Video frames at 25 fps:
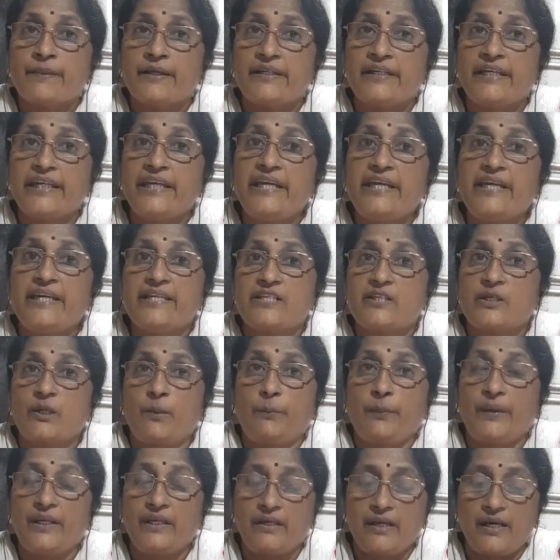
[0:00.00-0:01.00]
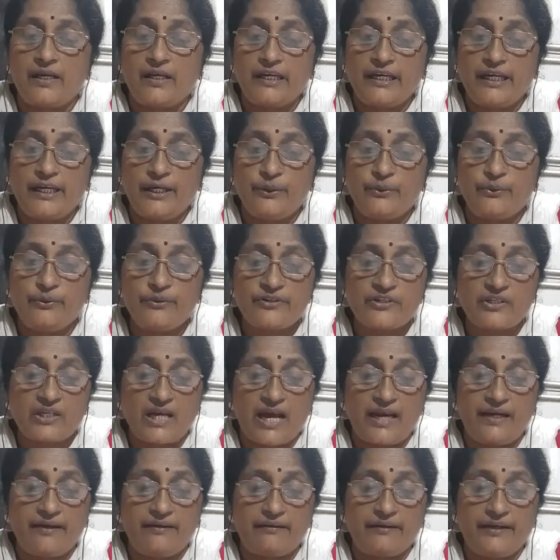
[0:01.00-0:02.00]
T is repeatedly used,
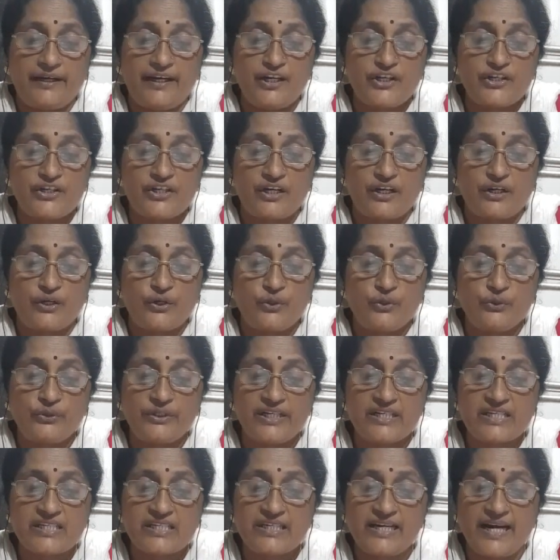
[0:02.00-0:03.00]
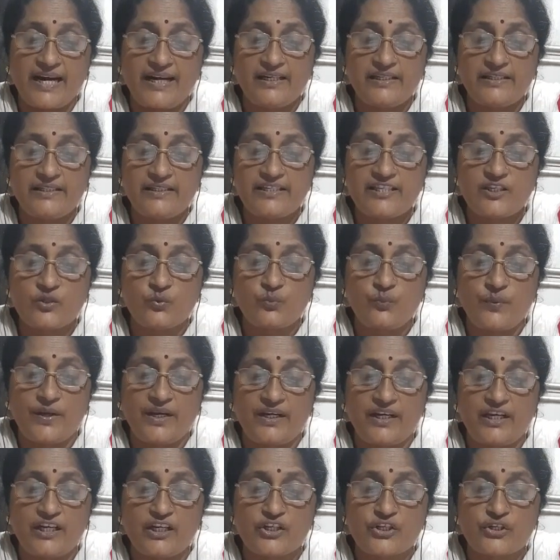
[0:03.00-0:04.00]
alliteration. To the sledges
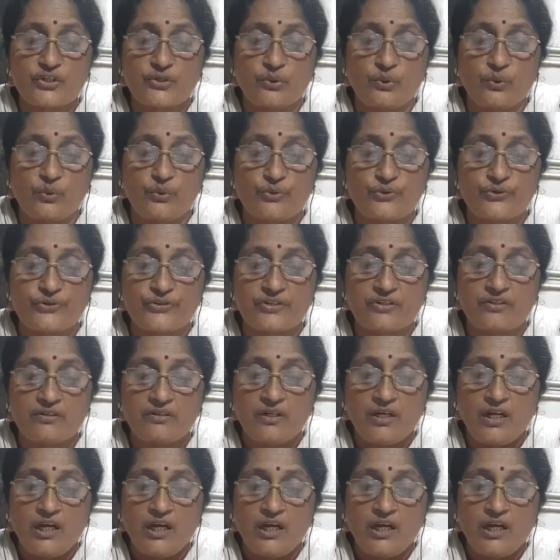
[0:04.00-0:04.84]
when it snows.